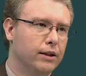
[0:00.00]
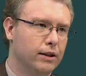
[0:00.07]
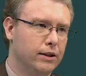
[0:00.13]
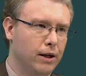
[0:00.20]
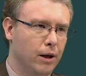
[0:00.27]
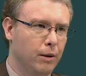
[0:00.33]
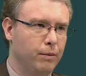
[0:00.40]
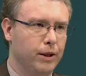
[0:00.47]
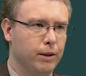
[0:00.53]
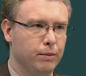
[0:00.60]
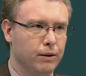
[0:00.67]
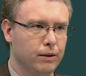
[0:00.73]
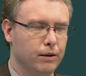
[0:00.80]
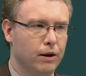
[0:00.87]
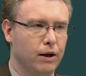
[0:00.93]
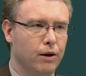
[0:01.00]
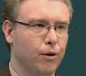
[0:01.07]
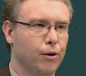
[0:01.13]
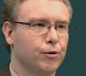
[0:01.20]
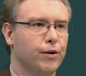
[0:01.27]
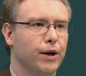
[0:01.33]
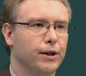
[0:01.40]
to tell people that a
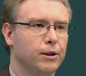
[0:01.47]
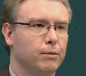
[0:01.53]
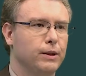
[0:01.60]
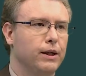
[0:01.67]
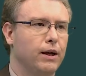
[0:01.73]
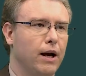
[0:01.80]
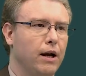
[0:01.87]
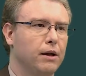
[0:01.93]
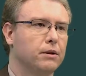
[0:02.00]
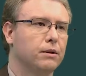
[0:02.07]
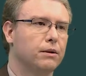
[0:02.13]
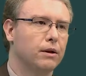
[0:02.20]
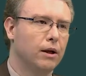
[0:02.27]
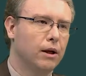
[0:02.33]
contract has been cancelled.